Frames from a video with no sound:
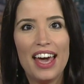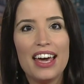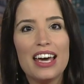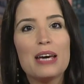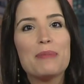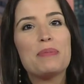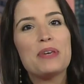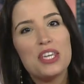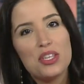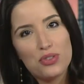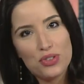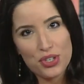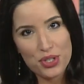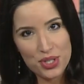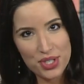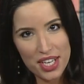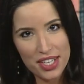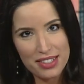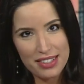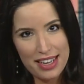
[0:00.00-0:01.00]
Happy Easter
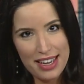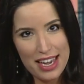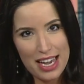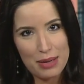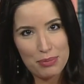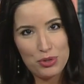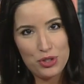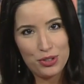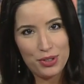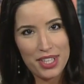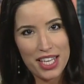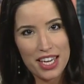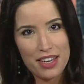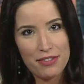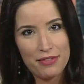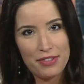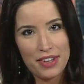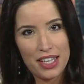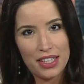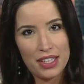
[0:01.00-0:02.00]
Sunday. I'm Julia
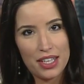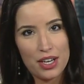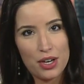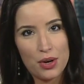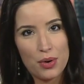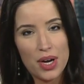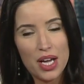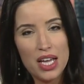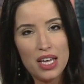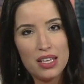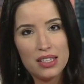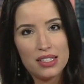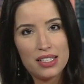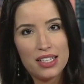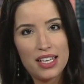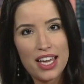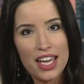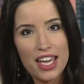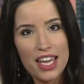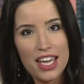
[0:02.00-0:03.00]
Fello.
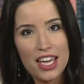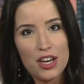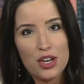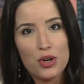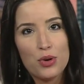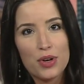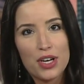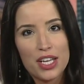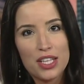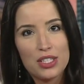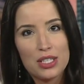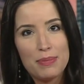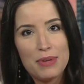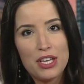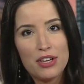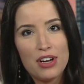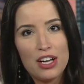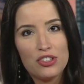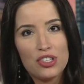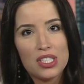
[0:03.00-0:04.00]
Today, according to
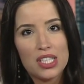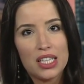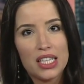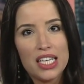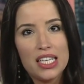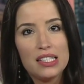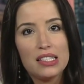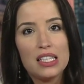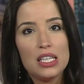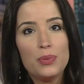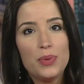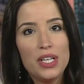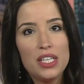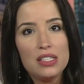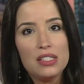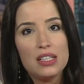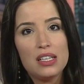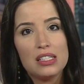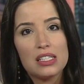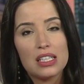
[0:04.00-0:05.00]
meteorologist Alicia
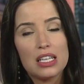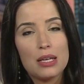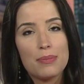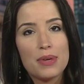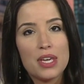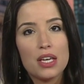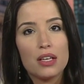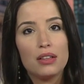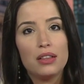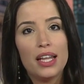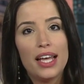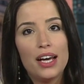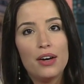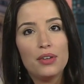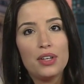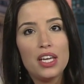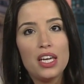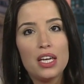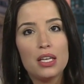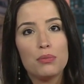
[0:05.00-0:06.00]
Wilson, it's going to be
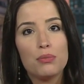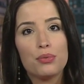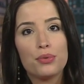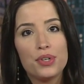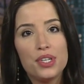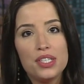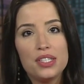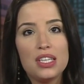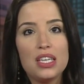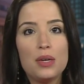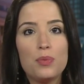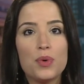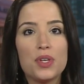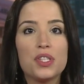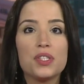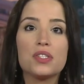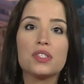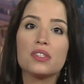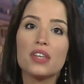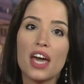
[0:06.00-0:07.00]
cloudy and breezy
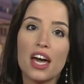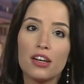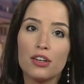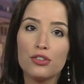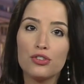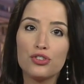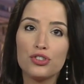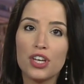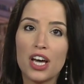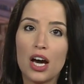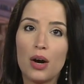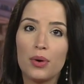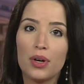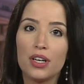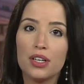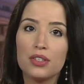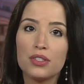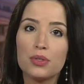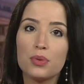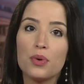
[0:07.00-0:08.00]
with scattered
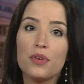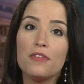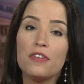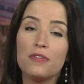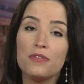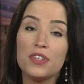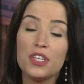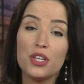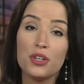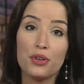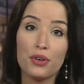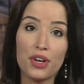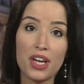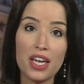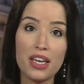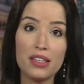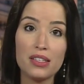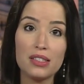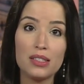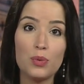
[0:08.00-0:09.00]
showers, 50
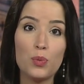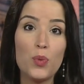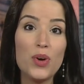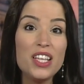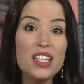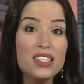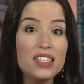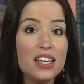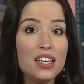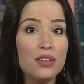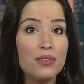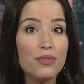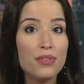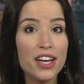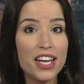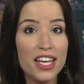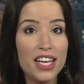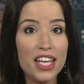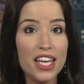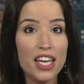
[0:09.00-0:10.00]
degrees. Windy and
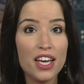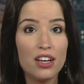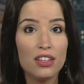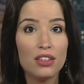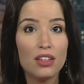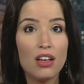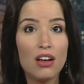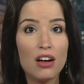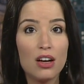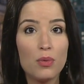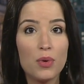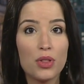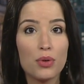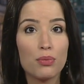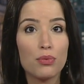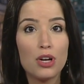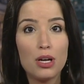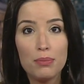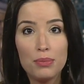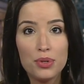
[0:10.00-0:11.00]
rainy along with
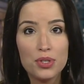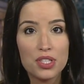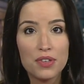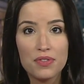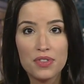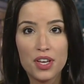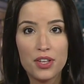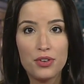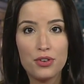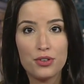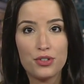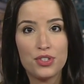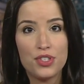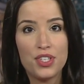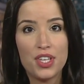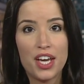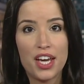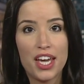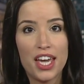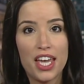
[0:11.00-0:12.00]
rumbles of thunder
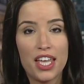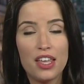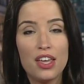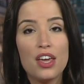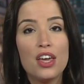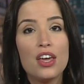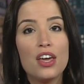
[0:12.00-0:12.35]
tonight.